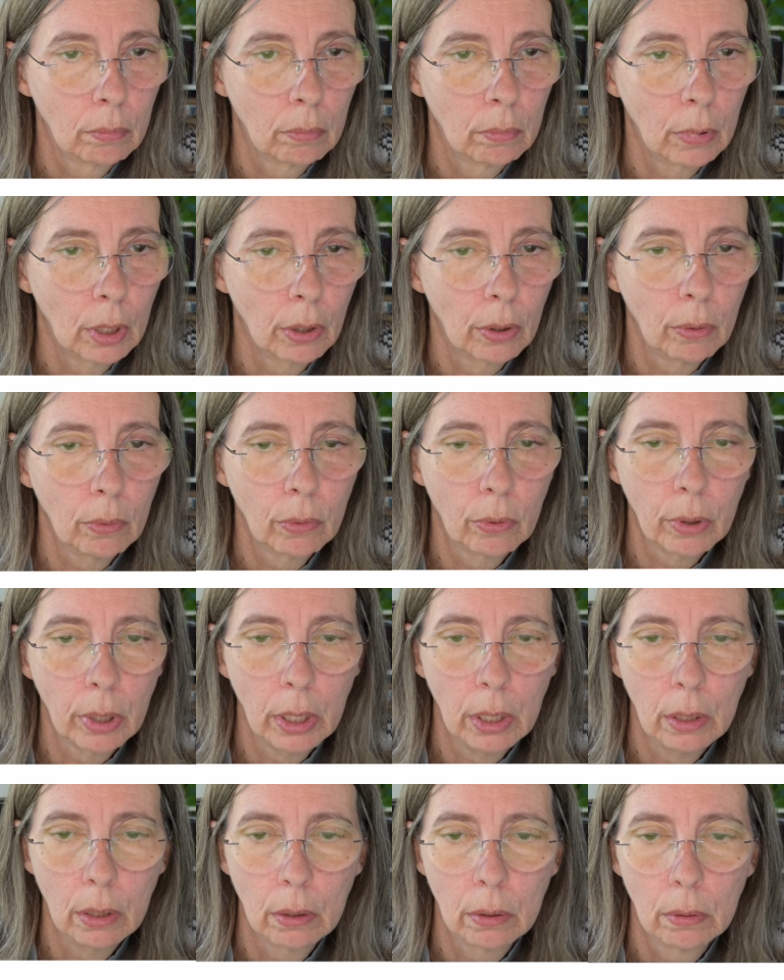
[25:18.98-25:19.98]
I don't know,
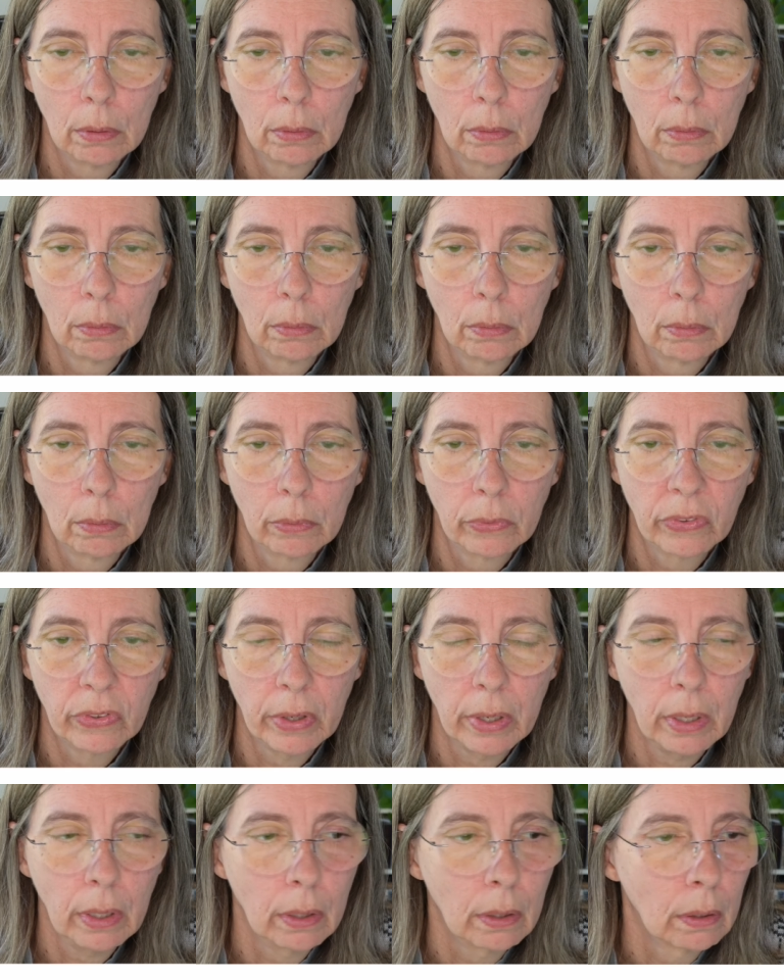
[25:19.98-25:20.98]
green.
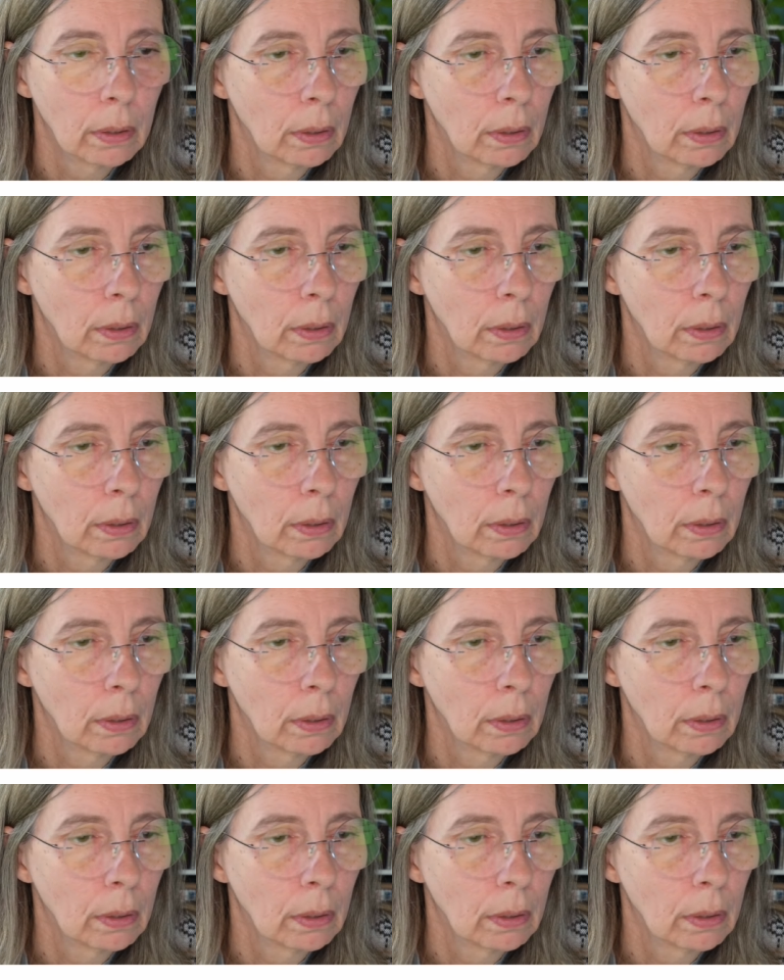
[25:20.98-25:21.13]
See?